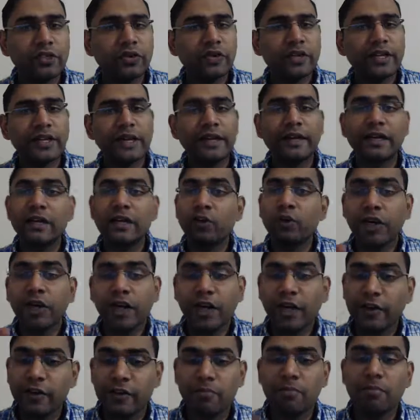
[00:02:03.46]
you're directly
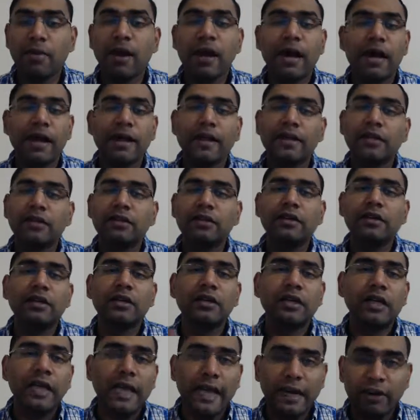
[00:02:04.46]
working on your mind
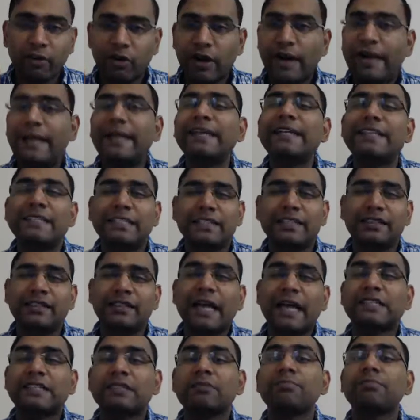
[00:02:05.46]
and your identity
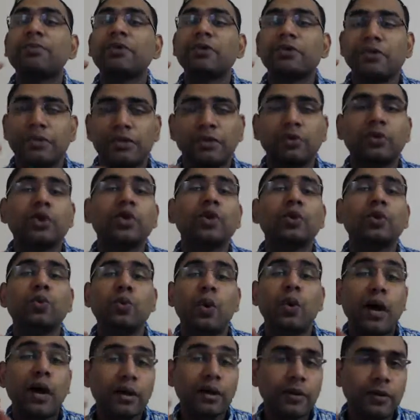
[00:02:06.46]
as a person who you
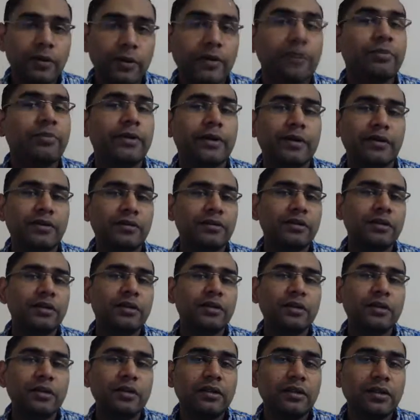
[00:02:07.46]
are gonna be.
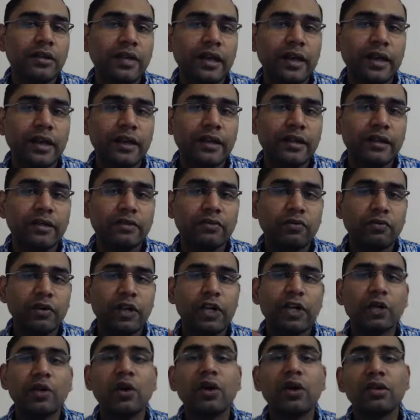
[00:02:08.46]
And when
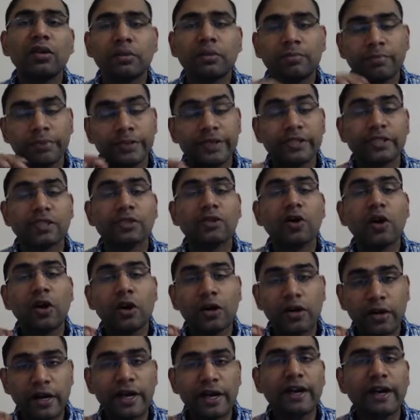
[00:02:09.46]
you are the person
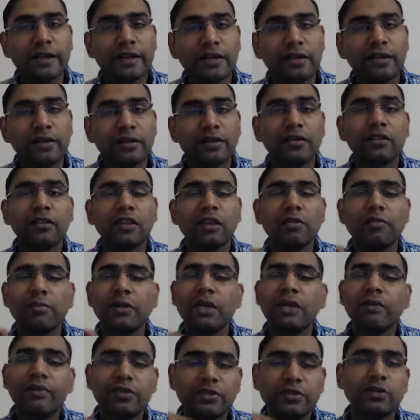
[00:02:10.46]
already, the
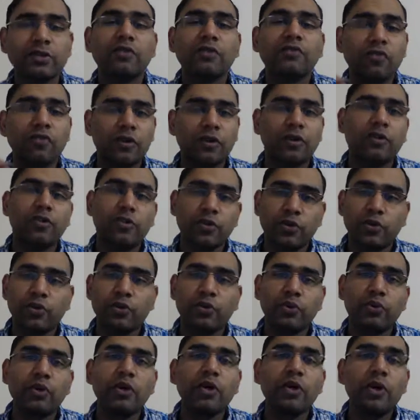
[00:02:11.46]
behavior is going to follow
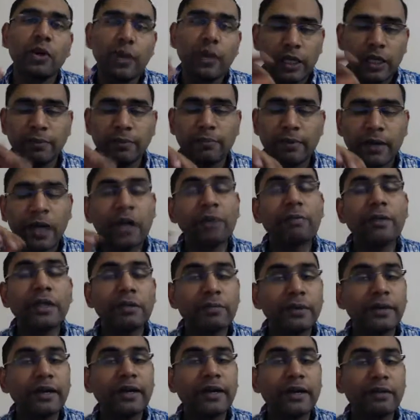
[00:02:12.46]
through. It may not be
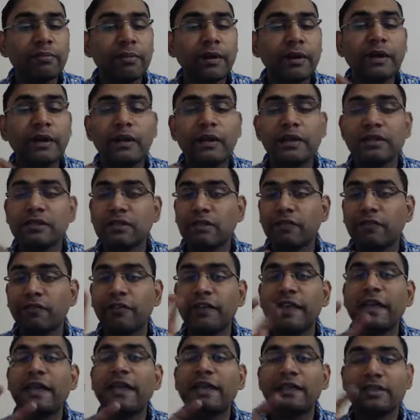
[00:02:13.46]
immediate, but at least the
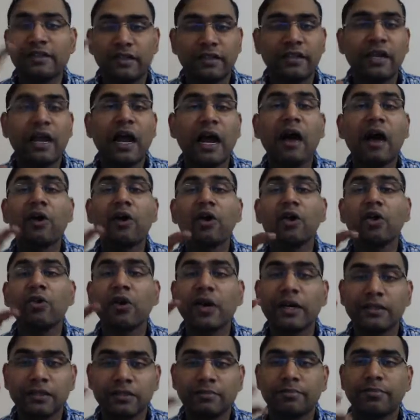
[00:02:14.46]
feelings and how you
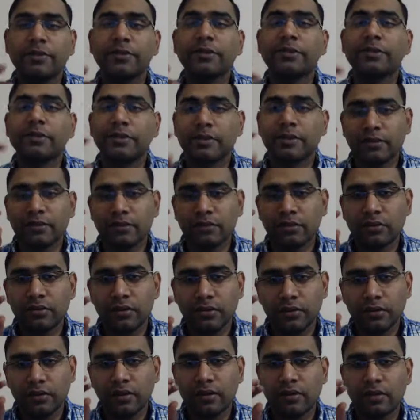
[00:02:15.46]
are as a person,
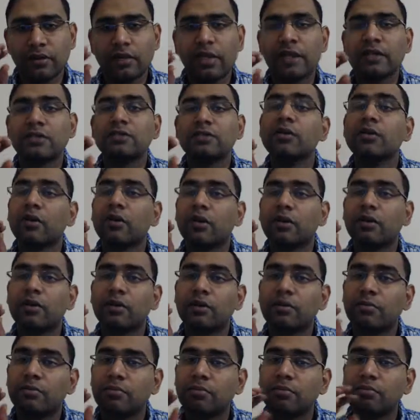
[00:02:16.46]
that's going
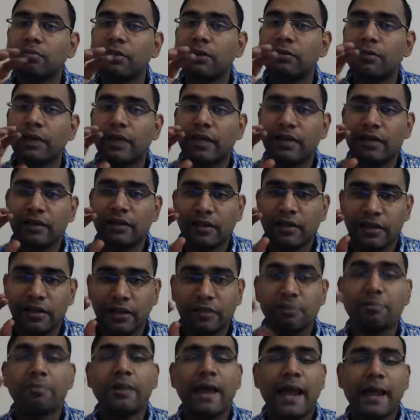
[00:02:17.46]
to be making the
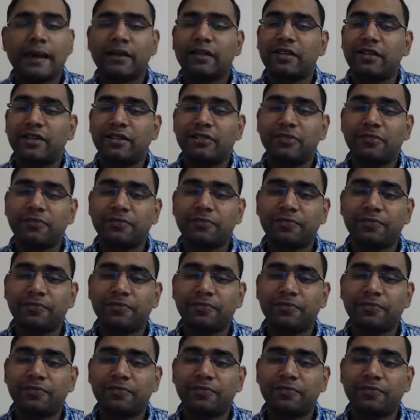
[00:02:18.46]
impact here.